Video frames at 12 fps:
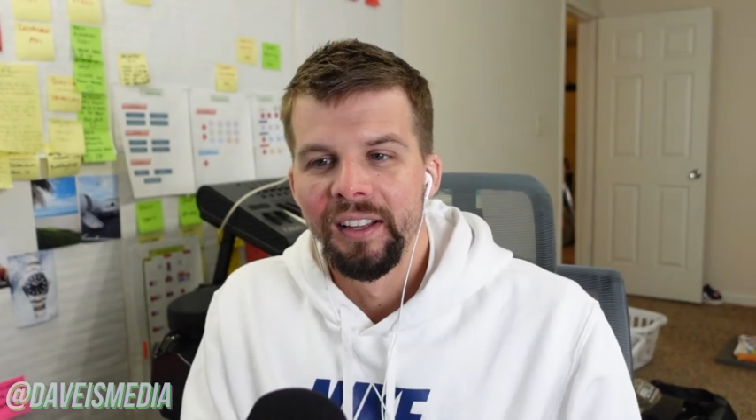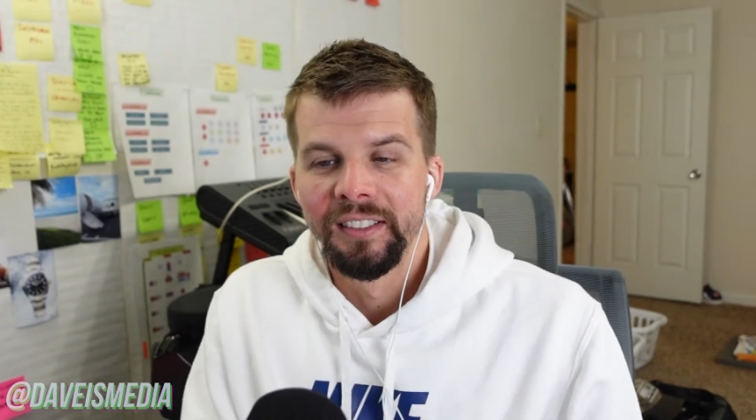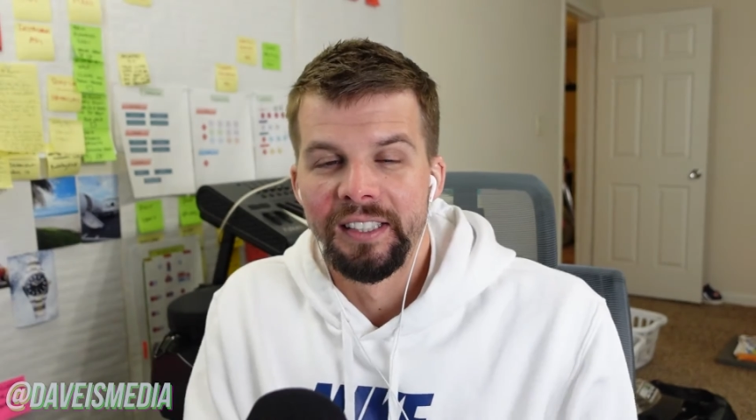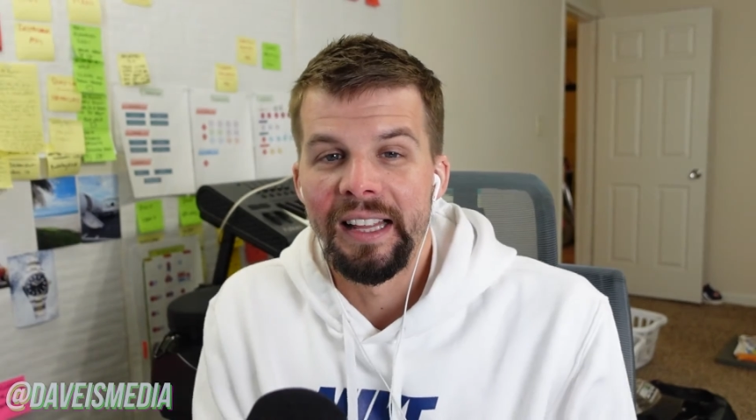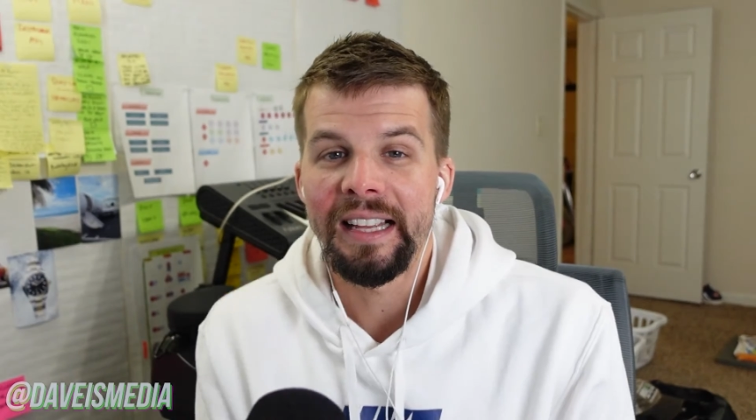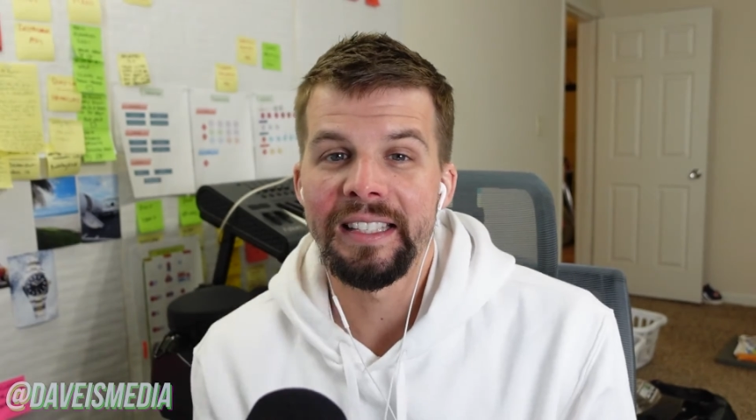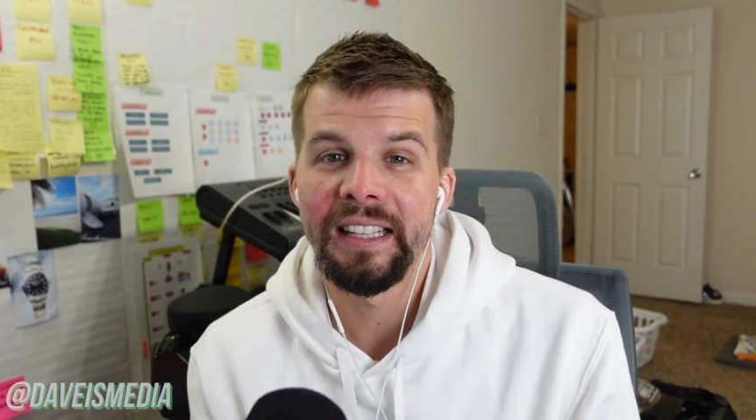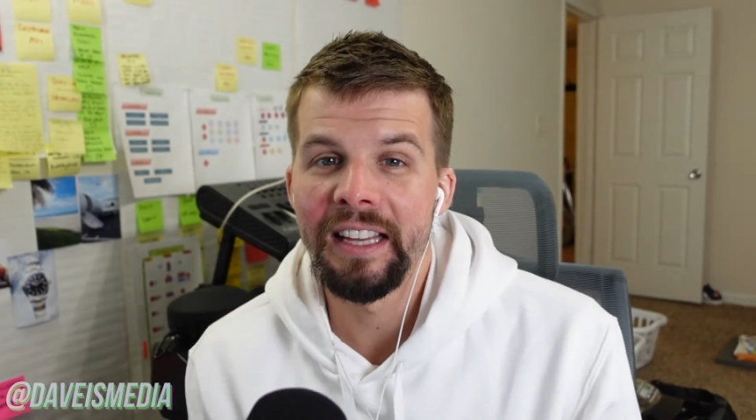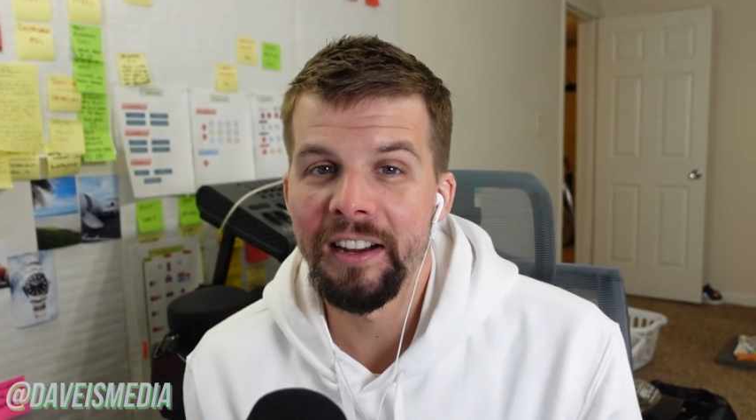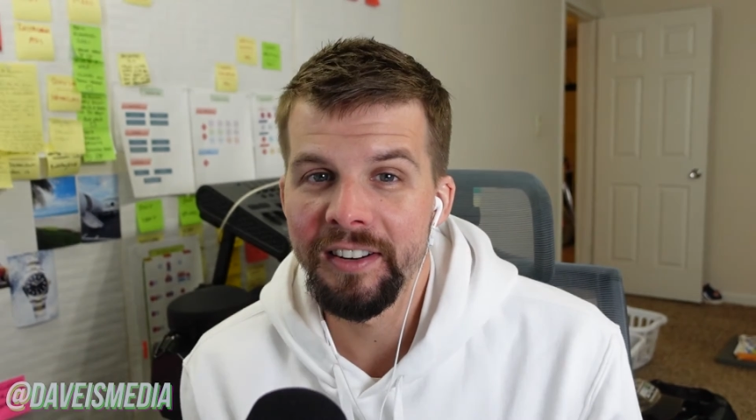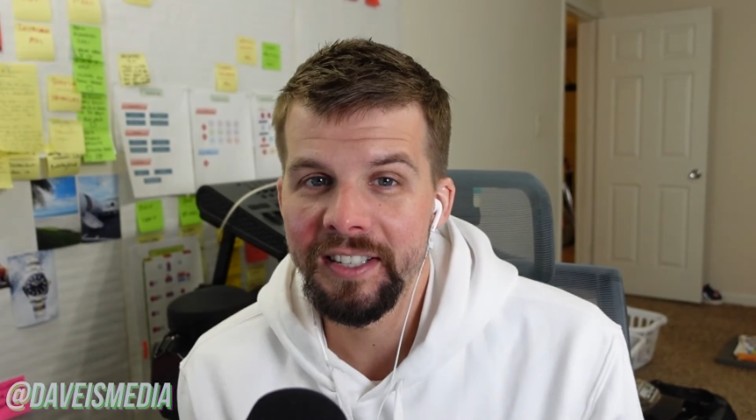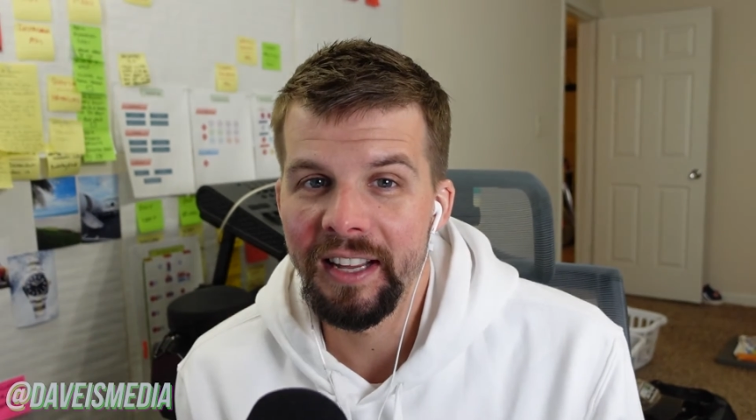So that's the
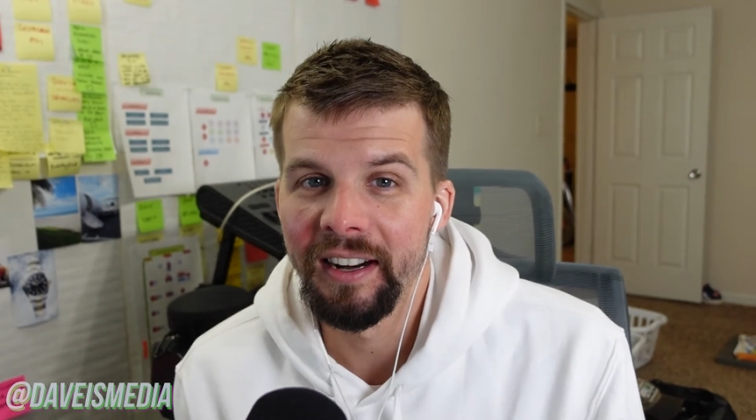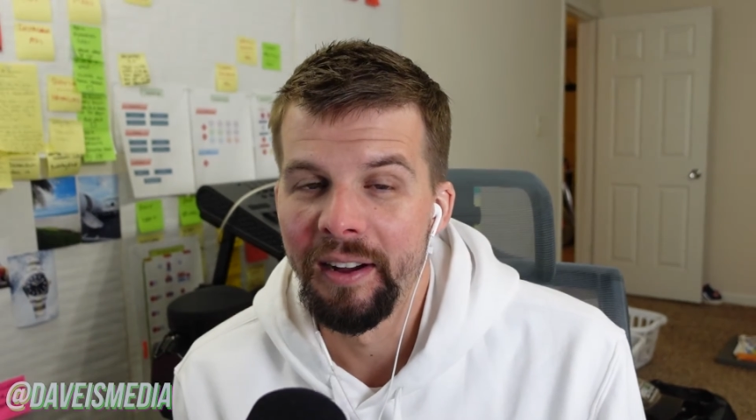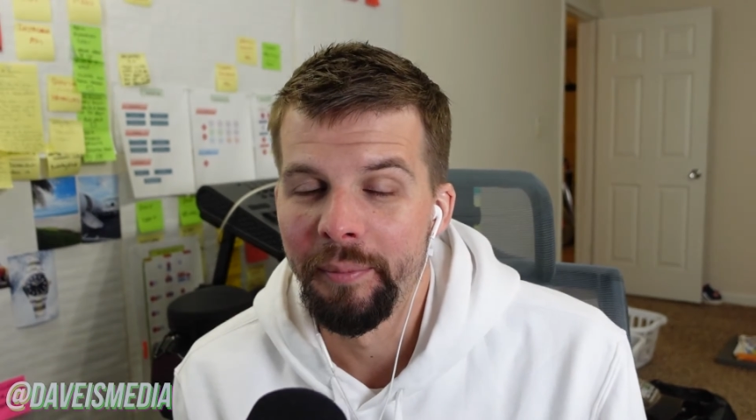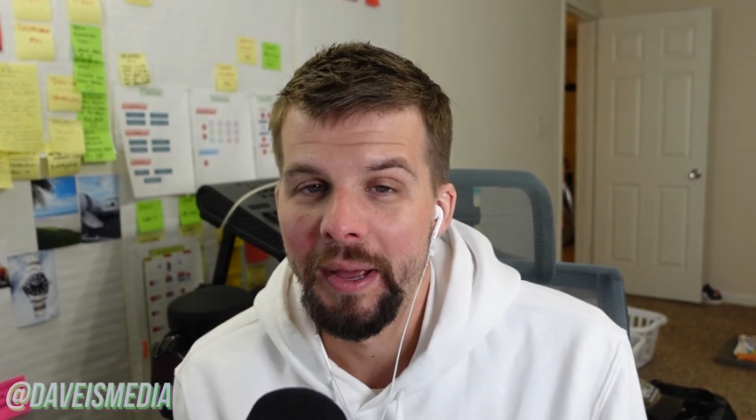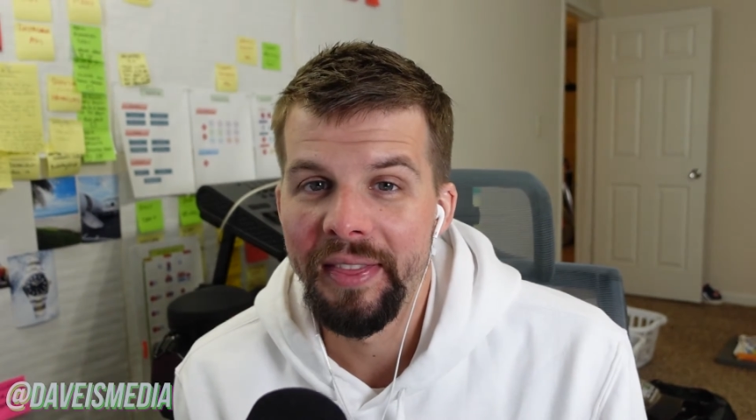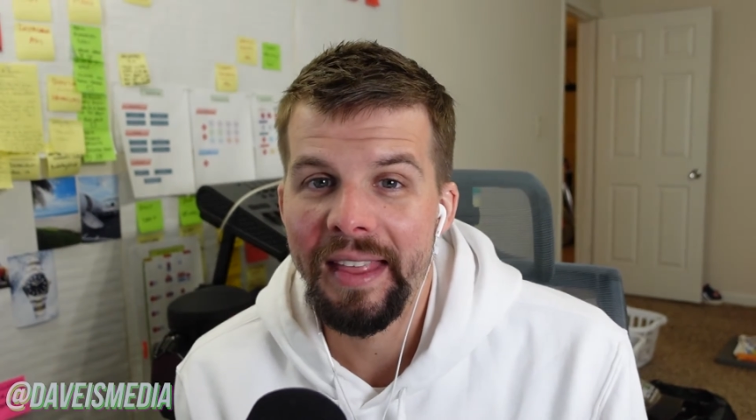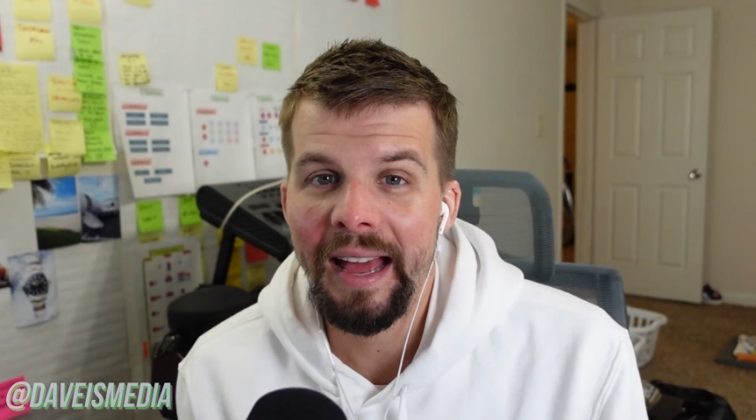gear setup, and